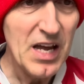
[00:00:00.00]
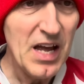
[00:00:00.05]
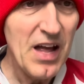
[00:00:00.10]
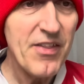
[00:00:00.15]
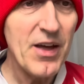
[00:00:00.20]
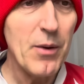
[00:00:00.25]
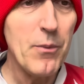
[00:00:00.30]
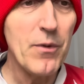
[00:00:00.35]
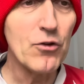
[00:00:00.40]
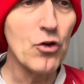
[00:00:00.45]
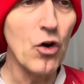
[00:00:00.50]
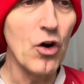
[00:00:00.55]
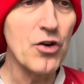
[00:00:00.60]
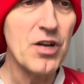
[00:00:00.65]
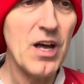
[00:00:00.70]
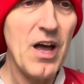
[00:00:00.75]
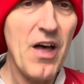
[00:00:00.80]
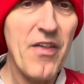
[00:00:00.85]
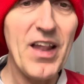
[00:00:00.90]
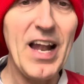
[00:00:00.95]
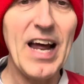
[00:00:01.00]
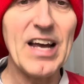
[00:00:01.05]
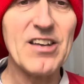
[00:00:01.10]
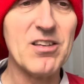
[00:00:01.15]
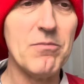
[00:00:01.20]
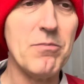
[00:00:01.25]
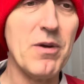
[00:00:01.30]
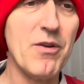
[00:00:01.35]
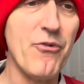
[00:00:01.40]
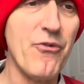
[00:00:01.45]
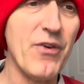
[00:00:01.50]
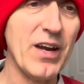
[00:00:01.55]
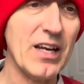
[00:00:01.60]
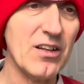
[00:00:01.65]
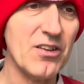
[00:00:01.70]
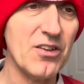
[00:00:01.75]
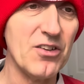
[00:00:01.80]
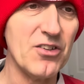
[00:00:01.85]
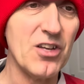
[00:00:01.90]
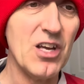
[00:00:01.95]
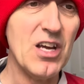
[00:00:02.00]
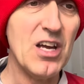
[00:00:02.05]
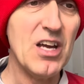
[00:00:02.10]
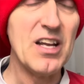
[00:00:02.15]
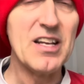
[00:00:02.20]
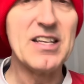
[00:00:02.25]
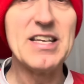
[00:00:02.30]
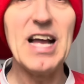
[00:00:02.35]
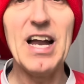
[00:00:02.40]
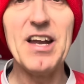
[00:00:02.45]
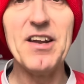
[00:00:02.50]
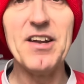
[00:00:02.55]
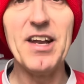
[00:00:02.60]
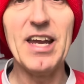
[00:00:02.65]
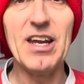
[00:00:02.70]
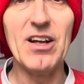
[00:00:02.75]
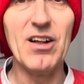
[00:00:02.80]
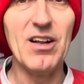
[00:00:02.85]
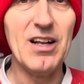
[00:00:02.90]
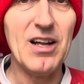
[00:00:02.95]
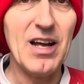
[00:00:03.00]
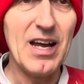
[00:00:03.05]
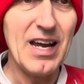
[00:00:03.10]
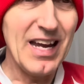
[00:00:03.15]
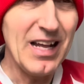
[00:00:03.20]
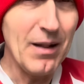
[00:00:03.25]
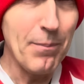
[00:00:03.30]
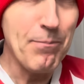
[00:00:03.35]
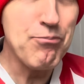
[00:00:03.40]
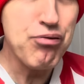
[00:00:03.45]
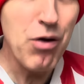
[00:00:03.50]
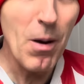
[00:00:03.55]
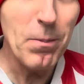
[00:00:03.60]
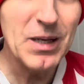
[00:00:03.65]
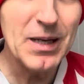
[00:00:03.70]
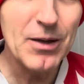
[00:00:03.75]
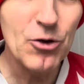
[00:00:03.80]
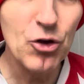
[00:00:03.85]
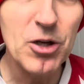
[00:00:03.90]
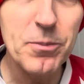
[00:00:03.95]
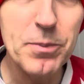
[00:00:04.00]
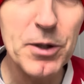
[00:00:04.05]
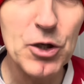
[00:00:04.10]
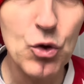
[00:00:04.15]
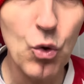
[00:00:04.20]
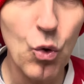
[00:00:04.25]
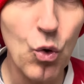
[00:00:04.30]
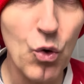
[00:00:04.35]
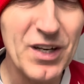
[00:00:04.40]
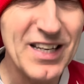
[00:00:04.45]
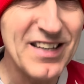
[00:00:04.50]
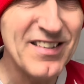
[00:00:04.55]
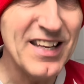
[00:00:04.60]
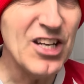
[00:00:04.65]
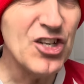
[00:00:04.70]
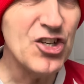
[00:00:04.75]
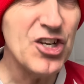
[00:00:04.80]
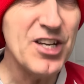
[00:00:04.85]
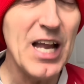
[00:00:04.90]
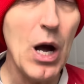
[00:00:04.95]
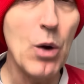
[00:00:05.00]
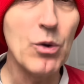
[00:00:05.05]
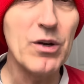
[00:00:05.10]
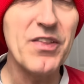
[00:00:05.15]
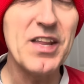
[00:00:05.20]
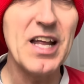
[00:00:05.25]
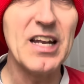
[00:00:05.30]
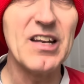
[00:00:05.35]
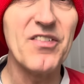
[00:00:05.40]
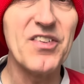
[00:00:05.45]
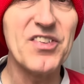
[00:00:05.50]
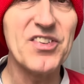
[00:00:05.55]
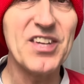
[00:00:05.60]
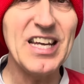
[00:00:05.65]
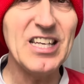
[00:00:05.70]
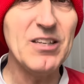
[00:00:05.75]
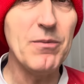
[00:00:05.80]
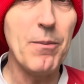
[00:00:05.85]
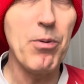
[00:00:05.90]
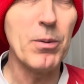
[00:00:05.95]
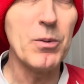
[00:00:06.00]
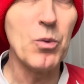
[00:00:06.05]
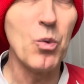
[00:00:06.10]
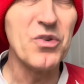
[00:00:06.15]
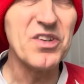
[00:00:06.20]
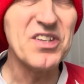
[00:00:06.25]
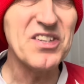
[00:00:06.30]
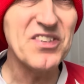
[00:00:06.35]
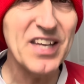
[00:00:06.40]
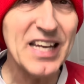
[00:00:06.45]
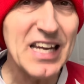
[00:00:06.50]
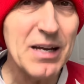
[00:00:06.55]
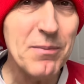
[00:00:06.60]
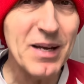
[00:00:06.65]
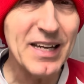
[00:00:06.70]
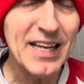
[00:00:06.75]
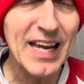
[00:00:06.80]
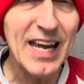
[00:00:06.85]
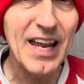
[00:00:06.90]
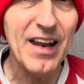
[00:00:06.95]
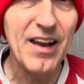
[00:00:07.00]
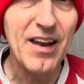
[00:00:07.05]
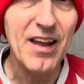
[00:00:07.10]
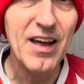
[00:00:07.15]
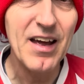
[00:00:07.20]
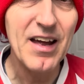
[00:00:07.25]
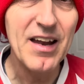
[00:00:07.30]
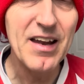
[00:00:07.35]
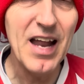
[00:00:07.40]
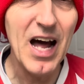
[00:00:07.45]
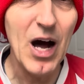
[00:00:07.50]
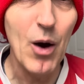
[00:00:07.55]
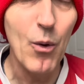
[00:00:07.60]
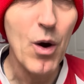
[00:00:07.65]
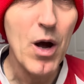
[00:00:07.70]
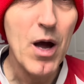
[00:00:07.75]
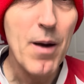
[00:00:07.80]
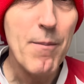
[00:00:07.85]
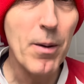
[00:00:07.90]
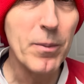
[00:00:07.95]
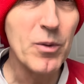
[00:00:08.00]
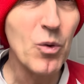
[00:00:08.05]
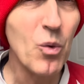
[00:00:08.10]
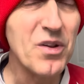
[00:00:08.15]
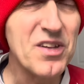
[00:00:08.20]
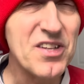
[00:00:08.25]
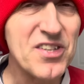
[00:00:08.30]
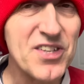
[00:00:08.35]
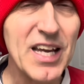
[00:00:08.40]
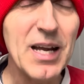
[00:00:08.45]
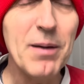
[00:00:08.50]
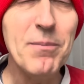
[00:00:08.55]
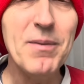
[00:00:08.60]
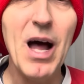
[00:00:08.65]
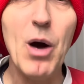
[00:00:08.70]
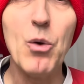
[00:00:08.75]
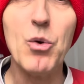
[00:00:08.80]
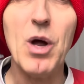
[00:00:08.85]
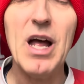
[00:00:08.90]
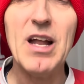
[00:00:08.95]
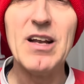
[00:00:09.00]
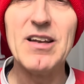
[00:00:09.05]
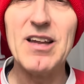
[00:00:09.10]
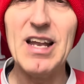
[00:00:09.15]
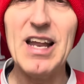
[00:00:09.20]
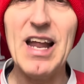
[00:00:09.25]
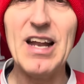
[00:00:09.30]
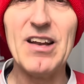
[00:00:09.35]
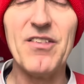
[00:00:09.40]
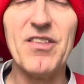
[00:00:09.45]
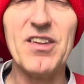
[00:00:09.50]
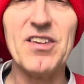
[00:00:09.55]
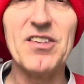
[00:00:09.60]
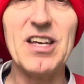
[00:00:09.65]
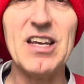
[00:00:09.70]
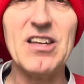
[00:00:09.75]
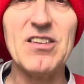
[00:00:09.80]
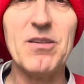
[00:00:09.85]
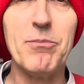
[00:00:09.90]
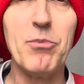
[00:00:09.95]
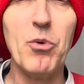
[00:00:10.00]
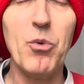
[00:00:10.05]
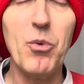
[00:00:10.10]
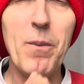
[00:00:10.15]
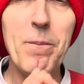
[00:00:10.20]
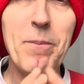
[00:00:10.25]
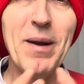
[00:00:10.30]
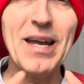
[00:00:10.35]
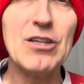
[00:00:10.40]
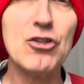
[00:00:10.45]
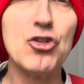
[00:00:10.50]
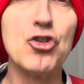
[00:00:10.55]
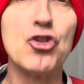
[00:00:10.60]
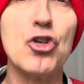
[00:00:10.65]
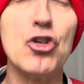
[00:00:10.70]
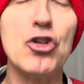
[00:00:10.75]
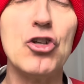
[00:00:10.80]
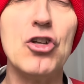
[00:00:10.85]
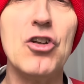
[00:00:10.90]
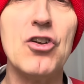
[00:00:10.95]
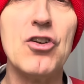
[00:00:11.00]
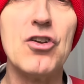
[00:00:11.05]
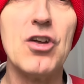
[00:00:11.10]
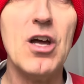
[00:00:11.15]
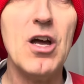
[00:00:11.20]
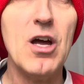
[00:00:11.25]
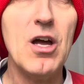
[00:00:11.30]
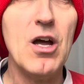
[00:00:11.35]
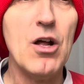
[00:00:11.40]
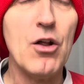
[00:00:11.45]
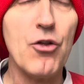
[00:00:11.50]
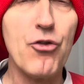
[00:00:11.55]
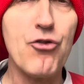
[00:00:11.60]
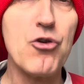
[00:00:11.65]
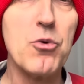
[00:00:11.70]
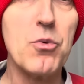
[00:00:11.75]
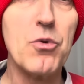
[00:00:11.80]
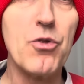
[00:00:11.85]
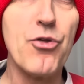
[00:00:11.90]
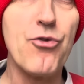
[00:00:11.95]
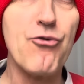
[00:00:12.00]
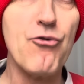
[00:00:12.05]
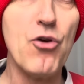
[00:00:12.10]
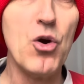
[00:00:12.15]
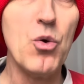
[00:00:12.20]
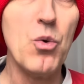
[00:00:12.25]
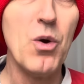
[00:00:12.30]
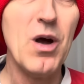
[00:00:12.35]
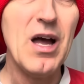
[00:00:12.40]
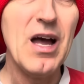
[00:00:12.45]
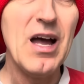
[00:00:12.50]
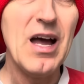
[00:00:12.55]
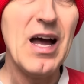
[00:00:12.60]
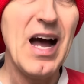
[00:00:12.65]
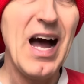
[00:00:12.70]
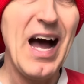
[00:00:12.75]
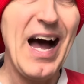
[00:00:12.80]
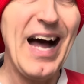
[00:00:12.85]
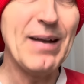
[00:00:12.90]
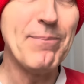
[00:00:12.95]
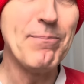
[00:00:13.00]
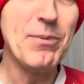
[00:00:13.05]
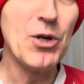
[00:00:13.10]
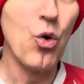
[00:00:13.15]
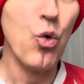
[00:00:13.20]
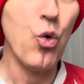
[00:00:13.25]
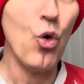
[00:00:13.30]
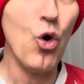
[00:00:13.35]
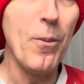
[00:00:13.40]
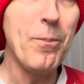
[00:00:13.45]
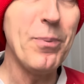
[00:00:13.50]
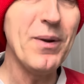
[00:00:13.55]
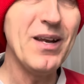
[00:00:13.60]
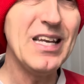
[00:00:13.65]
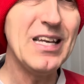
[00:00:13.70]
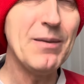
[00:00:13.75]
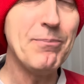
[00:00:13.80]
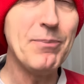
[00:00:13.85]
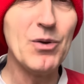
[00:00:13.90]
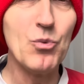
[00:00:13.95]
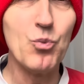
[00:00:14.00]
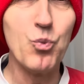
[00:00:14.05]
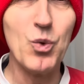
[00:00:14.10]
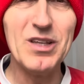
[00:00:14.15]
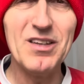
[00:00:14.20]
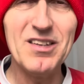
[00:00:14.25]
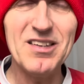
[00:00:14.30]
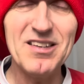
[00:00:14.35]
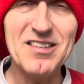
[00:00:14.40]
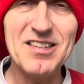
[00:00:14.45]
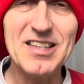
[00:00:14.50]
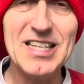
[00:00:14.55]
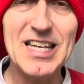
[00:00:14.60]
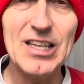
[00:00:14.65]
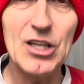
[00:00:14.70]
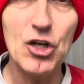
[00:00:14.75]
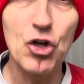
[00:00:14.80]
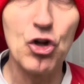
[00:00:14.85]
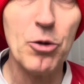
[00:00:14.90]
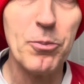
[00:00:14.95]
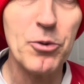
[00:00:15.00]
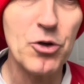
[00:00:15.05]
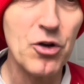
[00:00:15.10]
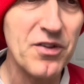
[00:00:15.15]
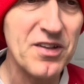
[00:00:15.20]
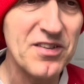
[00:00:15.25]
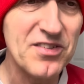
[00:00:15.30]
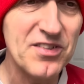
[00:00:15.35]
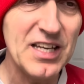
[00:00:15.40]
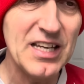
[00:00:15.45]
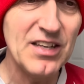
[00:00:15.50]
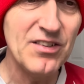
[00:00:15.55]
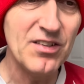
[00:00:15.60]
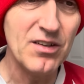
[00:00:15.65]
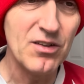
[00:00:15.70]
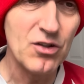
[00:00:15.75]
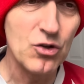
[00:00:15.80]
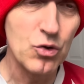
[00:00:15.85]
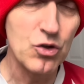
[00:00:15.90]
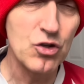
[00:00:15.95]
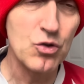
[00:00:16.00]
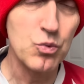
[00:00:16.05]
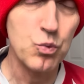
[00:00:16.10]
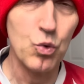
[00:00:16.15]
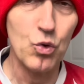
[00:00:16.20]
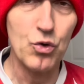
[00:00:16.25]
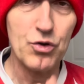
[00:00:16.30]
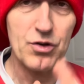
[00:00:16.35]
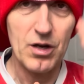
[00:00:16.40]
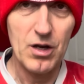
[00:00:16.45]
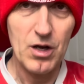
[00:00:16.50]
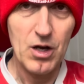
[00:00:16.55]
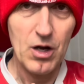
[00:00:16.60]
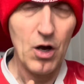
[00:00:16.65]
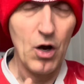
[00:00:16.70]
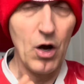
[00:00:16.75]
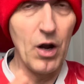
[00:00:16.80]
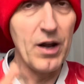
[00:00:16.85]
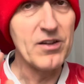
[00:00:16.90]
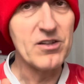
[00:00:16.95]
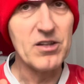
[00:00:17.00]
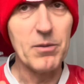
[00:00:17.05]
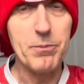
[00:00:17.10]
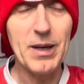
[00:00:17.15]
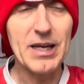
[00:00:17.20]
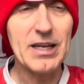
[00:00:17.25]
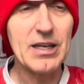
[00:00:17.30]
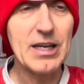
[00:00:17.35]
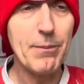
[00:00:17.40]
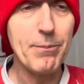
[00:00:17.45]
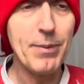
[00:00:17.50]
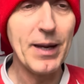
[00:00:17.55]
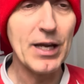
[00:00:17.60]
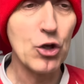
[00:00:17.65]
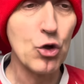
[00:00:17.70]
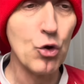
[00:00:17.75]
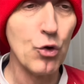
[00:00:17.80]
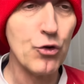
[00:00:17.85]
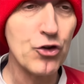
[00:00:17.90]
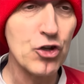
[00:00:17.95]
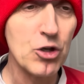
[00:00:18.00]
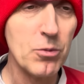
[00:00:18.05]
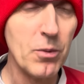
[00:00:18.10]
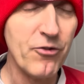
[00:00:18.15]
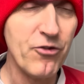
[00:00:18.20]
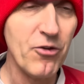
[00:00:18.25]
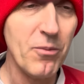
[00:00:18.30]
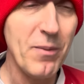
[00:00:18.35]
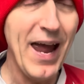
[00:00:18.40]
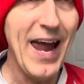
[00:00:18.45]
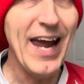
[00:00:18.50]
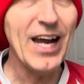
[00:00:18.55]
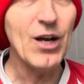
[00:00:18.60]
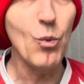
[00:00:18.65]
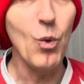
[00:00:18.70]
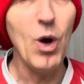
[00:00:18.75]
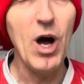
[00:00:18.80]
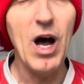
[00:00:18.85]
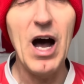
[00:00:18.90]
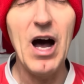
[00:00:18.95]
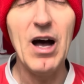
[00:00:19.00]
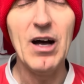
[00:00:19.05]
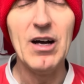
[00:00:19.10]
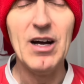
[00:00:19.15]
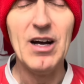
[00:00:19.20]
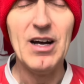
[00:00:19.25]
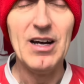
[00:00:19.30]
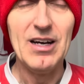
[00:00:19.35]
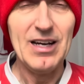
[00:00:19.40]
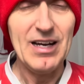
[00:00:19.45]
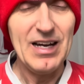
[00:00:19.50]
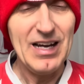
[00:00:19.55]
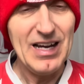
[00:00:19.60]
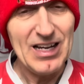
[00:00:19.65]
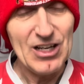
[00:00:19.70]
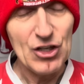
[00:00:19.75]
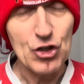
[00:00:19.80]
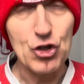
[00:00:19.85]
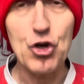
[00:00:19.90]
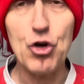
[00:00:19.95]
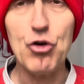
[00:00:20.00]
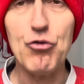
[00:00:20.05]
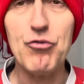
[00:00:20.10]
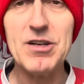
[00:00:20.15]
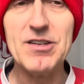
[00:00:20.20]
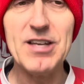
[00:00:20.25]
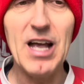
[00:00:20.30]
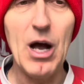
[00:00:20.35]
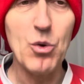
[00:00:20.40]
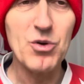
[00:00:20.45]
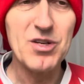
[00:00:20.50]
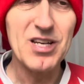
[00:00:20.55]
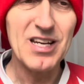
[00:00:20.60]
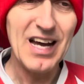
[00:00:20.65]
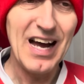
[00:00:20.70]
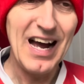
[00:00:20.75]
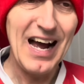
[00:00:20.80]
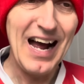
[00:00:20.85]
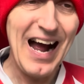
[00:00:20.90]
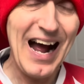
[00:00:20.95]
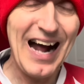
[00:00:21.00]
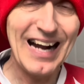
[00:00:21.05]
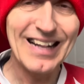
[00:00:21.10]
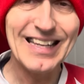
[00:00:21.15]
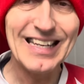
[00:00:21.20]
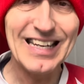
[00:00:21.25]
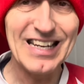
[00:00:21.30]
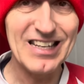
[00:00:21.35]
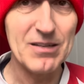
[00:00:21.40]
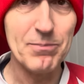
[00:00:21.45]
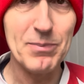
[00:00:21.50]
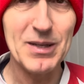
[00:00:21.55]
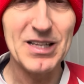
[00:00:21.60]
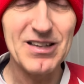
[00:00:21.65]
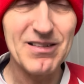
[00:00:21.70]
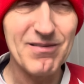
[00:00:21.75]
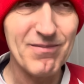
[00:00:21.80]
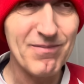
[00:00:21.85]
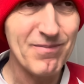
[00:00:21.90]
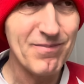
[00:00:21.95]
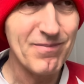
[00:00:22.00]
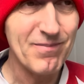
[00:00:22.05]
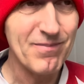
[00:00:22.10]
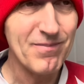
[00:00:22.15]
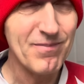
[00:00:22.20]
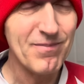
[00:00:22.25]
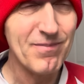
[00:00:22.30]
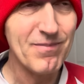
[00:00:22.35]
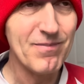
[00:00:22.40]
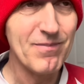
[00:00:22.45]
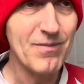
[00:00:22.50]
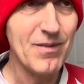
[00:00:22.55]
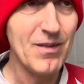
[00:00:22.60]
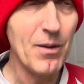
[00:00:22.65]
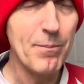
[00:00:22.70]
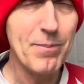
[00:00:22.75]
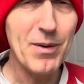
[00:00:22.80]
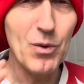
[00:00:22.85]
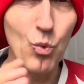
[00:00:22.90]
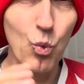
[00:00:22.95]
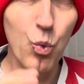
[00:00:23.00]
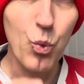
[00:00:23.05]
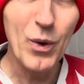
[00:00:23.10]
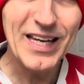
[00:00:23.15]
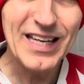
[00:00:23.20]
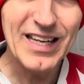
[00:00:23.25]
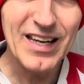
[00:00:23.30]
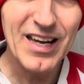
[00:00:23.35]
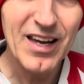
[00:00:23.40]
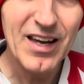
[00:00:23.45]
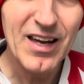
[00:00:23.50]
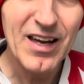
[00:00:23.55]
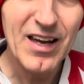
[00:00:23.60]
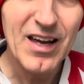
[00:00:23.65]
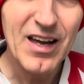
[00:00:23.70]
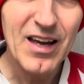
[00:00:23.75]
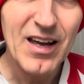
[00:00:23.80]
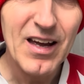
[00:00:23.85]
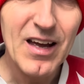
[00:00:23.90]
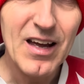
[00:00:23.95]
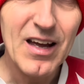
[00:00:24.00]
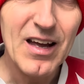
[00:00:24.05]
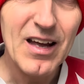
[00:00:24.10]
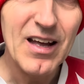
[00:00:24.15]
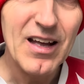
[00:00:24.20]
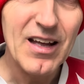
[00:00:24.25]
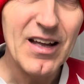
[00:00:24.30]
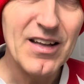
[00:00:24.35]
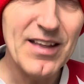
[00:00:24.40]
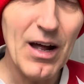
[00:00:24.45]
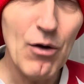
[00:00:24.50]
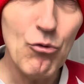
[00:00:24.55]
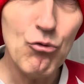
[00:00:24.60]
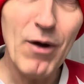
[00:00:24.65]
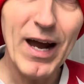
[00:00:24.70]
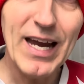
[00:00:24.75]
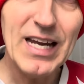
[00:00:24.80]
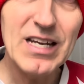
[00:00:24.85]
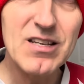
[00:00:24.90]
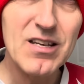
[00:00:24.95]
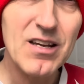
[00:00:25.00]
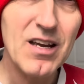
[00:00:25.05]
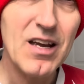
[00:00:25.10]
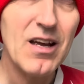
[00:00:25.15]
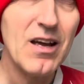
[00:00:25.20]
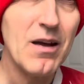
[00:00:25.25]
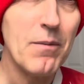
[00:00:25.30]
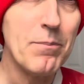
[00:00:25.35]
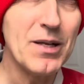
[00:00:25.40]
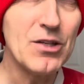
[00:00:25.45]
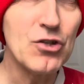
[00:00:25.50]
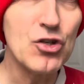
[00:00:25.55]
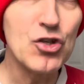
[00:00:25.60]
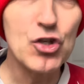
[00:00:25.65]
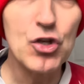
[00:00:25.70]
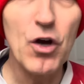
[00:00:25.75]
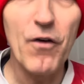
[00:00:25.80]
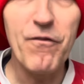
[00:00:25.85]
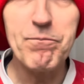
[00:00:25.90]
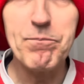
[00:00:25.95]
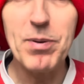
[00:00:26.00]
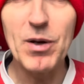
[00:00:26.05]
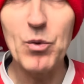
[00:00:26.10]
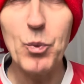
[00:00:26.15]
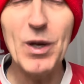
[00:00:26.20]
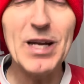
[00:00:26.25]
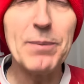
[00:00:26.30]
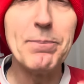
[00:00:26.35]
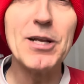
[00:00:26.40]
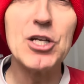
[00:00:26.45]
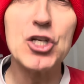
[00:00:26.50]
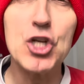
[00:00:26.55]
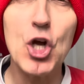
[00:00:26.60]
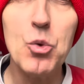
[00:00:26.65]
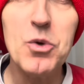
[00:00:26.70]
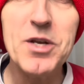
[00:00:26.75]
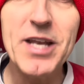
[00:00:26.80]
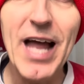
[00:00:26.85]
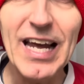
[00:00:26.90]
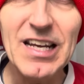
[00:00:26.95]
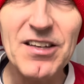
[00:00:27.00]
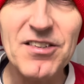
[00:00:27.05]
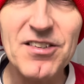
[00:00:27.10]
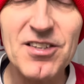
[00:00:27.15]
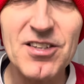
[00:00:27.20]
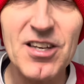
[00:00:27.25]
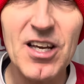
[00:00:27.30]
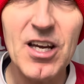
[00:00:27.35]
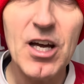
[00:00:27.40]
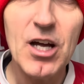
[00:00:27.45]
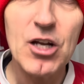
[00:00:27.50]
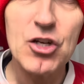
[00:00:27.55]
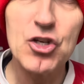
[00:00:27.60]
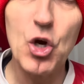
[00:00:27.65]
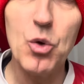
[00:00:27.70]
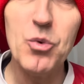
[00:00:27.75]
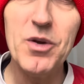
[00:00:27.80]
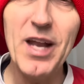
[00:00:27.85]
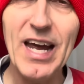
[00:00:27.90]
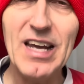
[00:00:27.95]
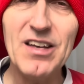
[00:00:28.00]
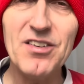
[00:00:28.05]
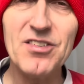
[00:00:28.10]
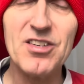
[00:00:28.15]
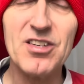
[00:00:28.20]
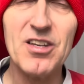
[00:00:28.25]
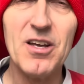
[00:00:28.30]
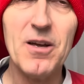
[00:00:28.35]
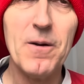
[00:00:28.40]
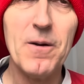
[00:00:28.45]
Then we've got the likes of midfielders. Dan Neil, he'll probably going to be gone. He's injured now to the end of the season. We probably won't see him again now. Probably won't see him now till the end of the season. But when being Sunderland through and through, I'd be hoping he'd be willing to stay at the club another season. Touch wood. Unless the big guns coming from Ekwa. Jury's out. I think he's a bit weak. Is that right? Bit soft, bit weak, bit too nice. Too nice.